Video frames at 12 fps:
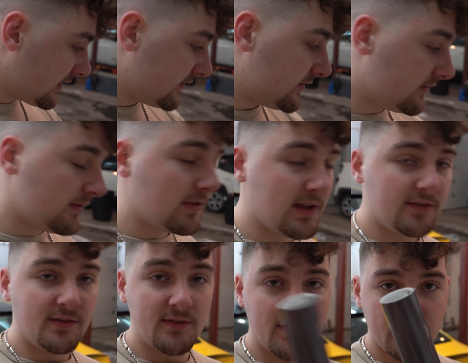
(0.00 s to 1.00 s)
because
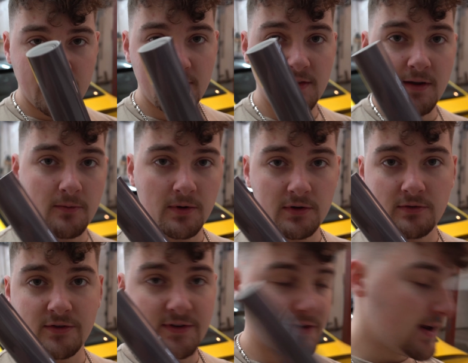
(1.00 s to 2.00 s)
this is the tint that we're
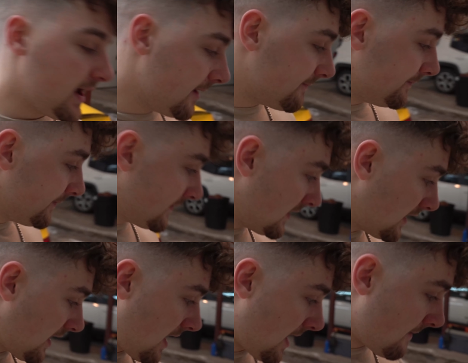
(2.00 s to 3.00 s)
using today.
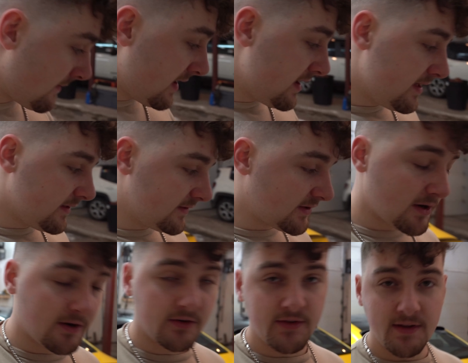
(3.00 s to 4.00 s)
The
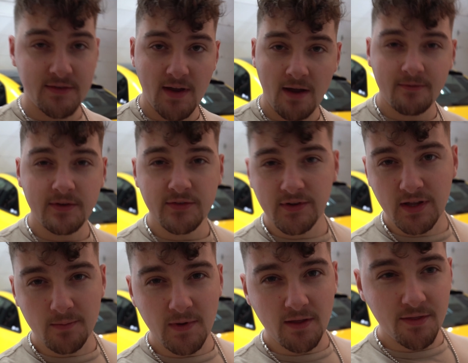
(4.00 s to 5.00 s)
darker tint's obviously
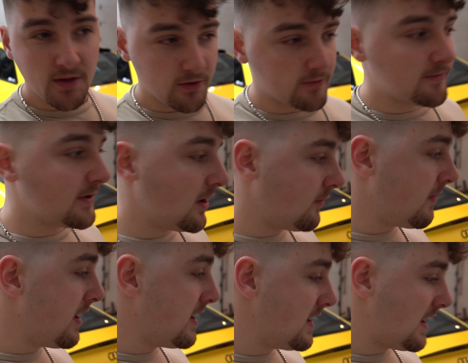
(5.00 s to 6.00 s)
going to be a thicker
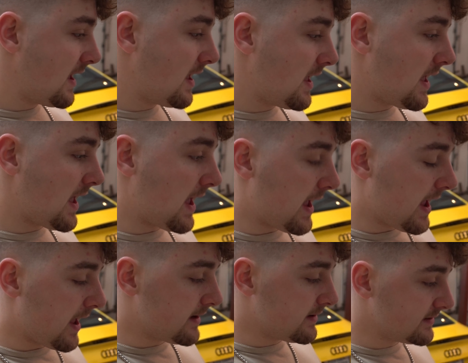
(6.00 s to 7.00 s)
film,
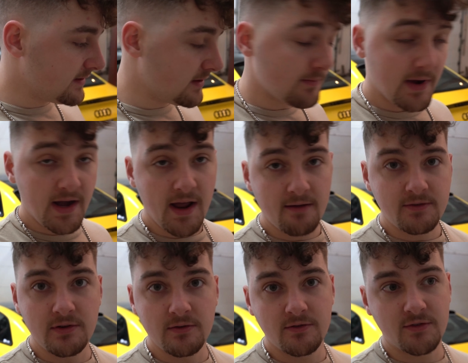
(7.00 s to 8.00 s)
and you might have
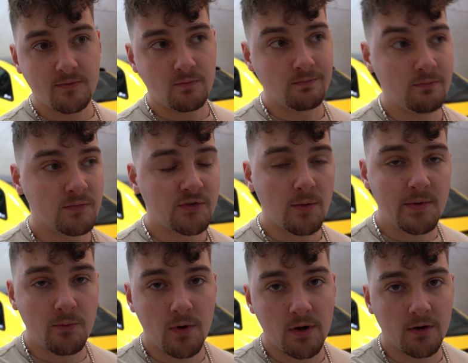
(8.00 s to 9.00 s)
to use some
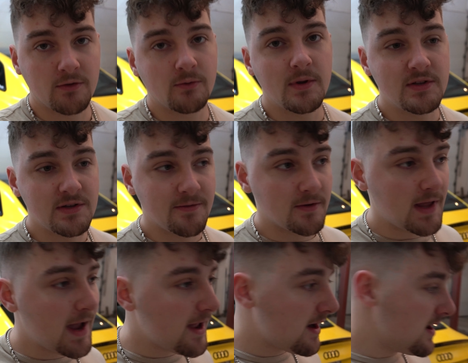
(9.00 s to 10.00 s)
soapy water and squeegee for
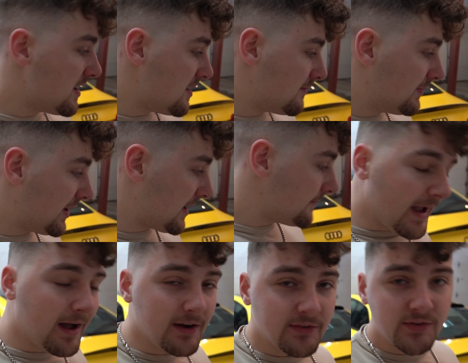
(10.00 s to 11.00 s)
that, but
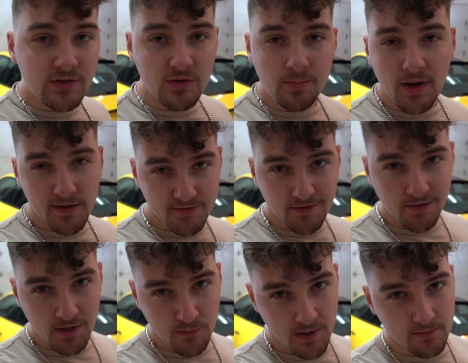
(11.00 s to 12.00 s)
honestly you could probably still
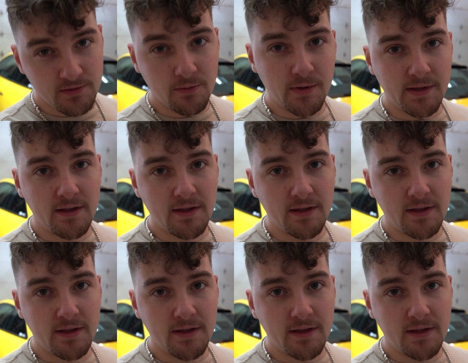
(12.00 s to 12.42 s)
get away with doing